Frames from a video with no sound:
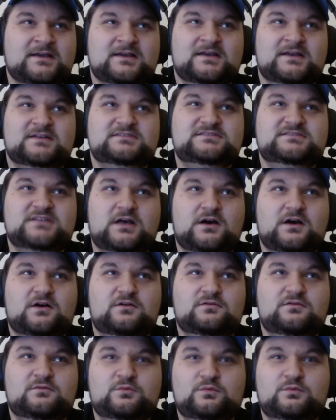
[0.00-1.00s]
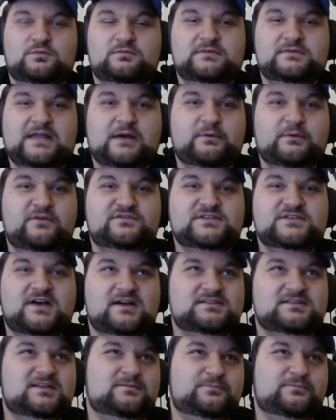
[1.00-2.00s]
So, now we've
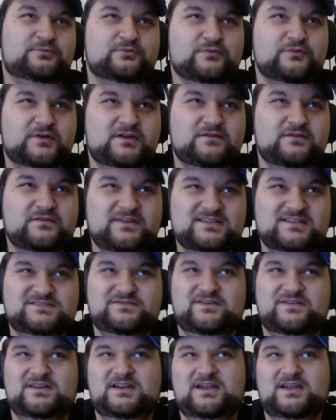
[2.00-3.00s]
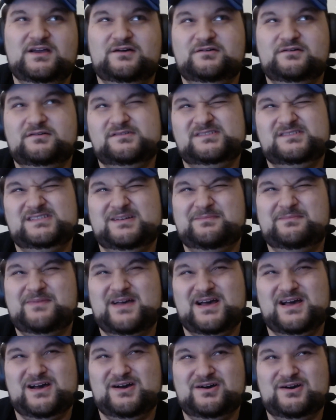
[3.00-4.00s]
talked in previous videos
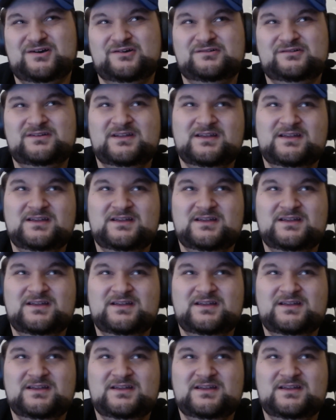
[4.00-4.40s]
about,